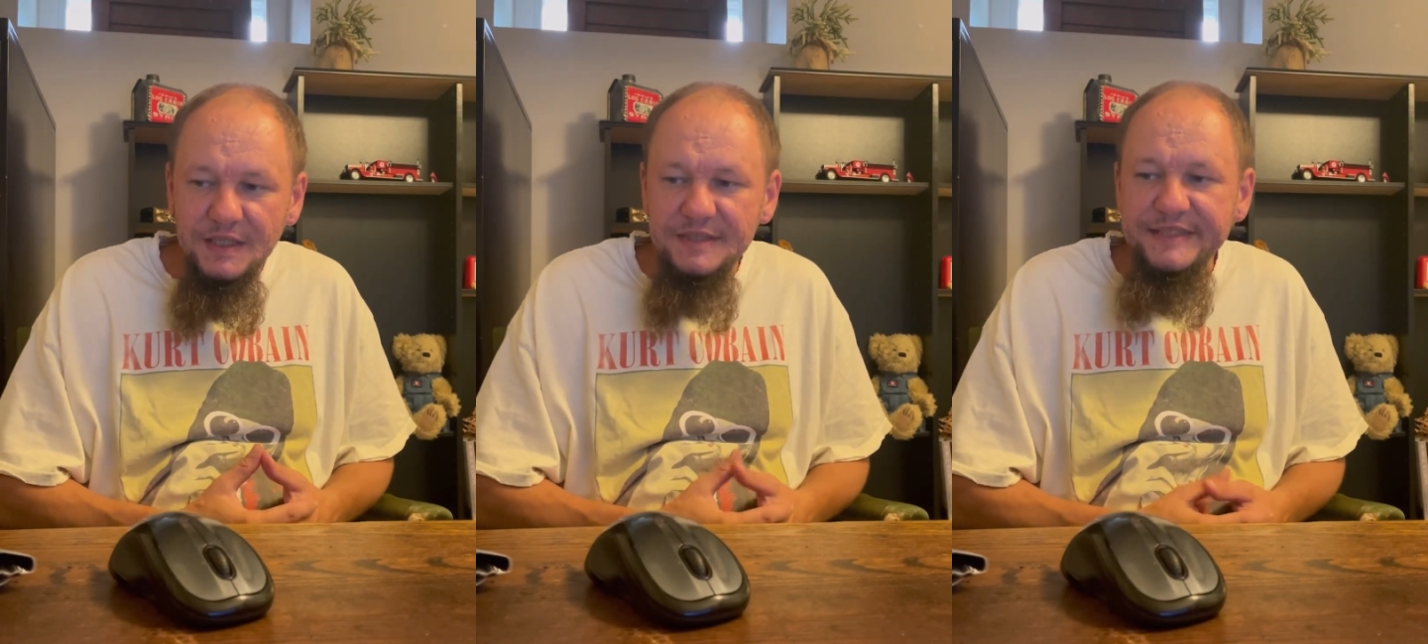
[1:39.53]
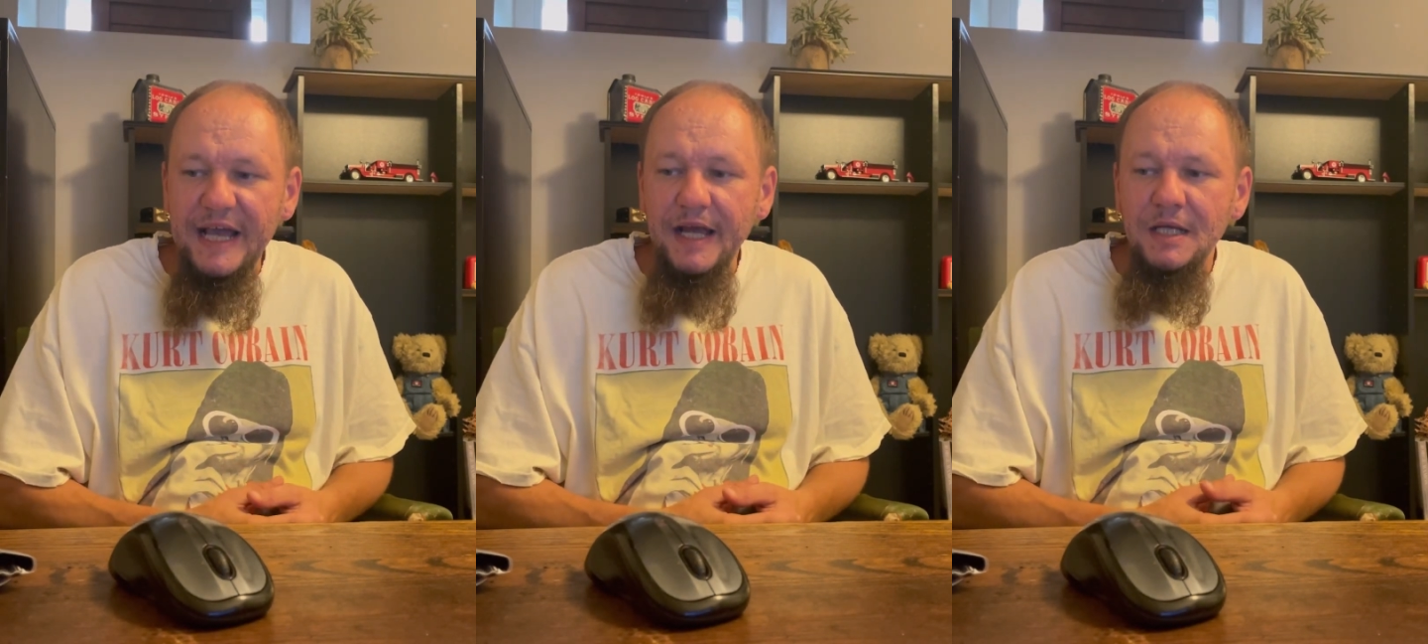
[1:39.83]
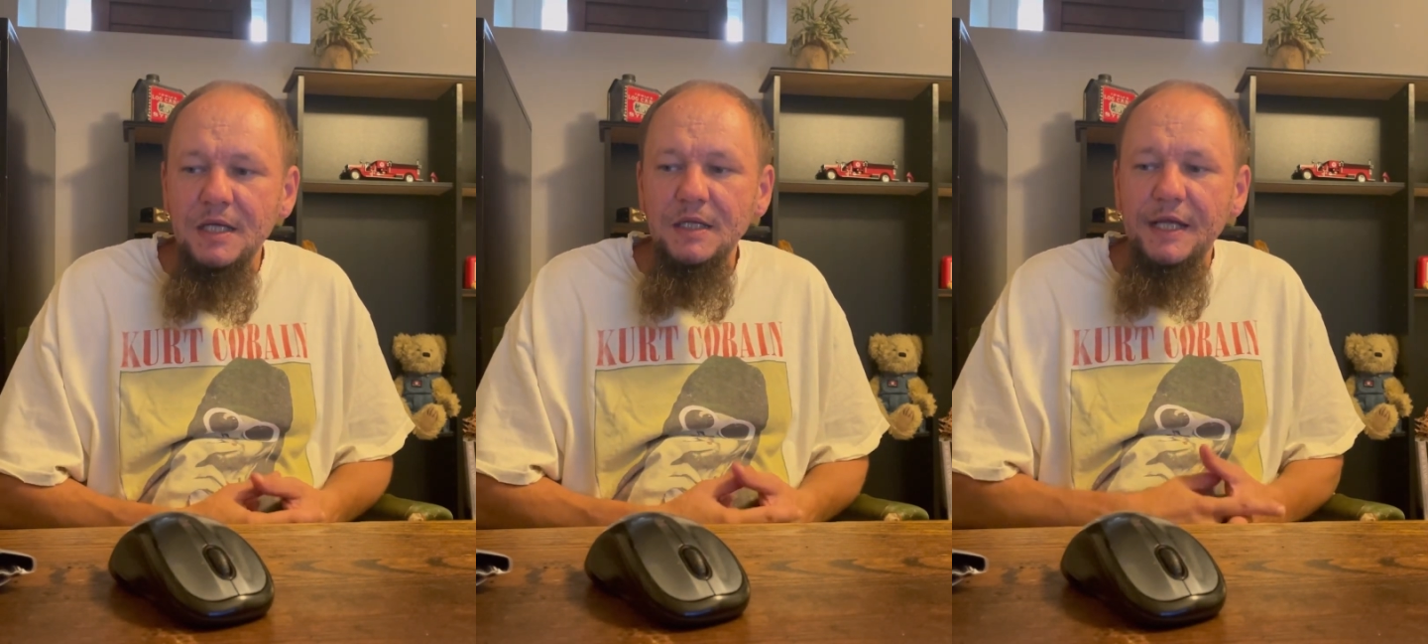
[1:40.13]
that
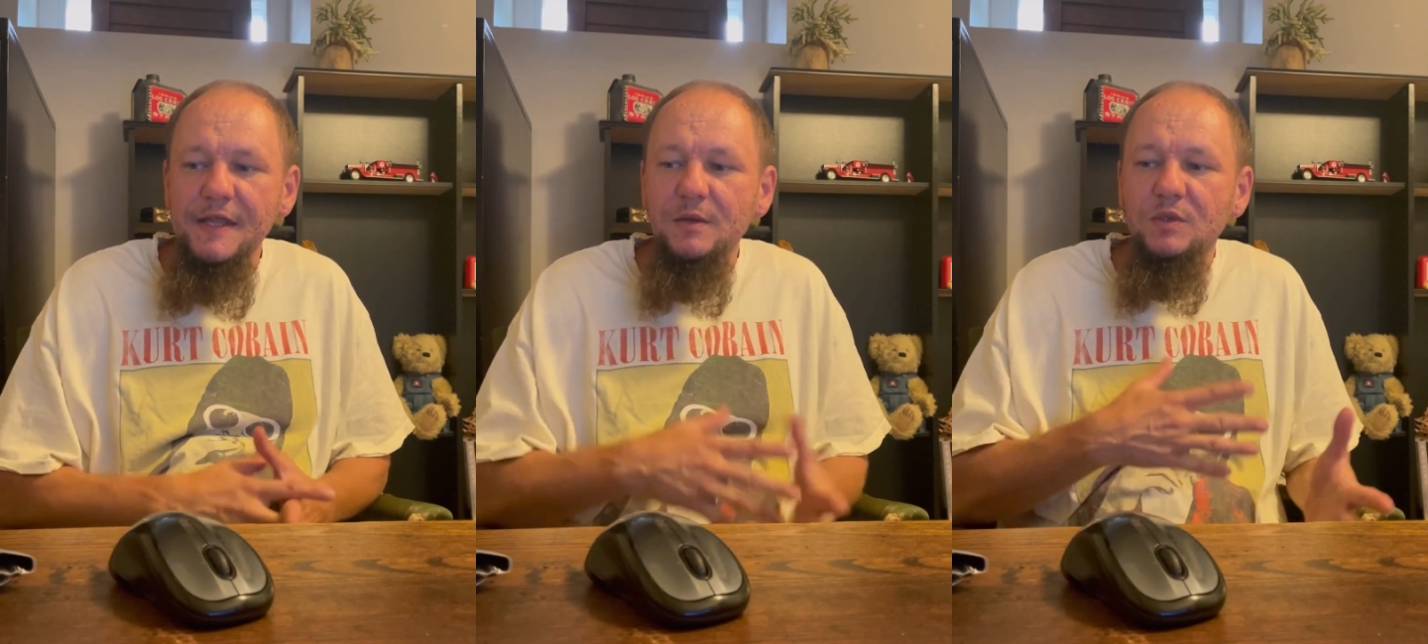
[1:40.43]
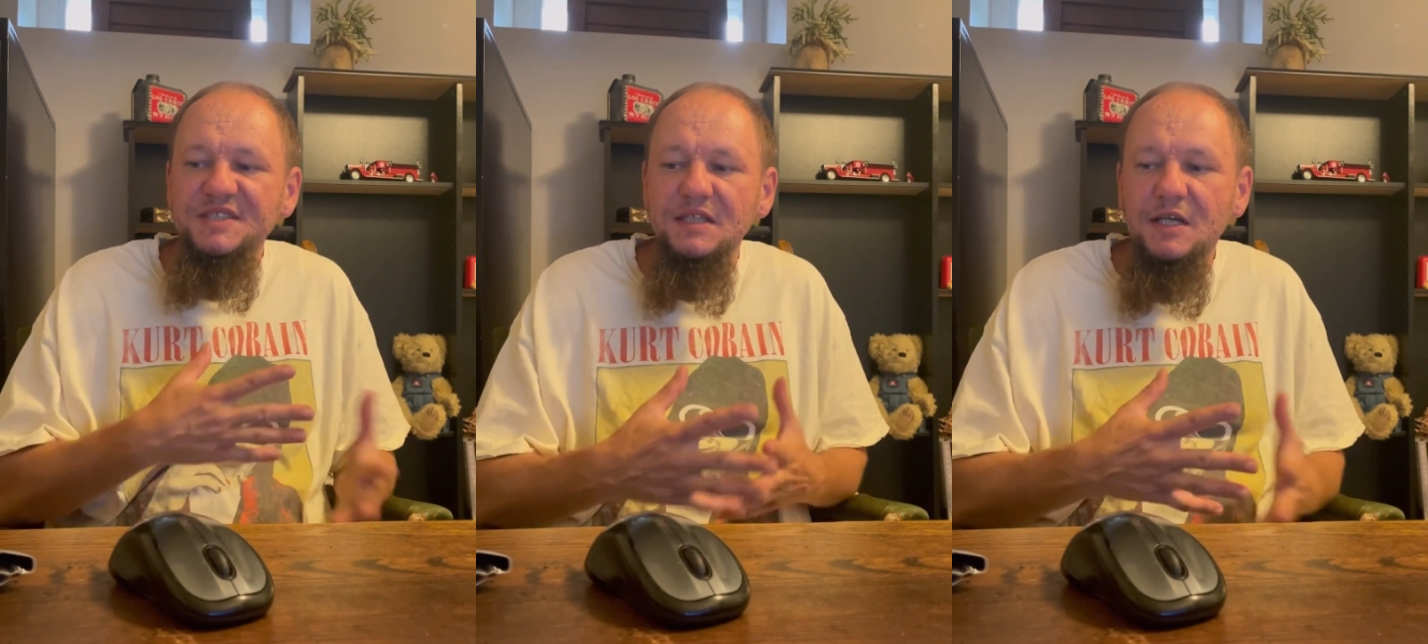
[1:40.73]
either wasn't